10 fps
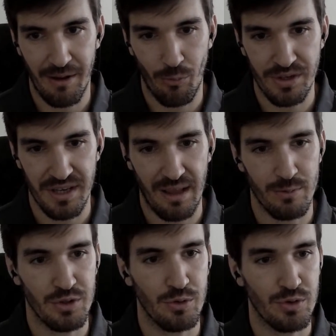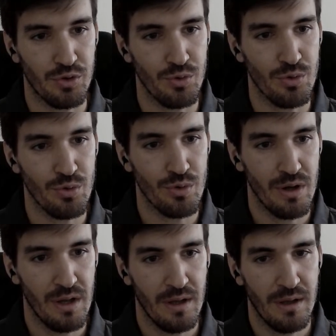which allows you to
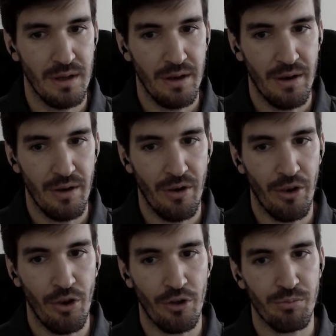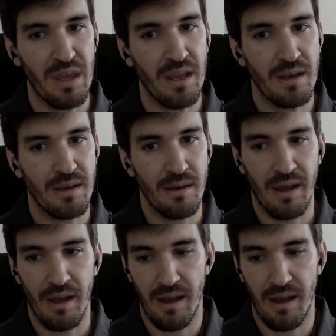not being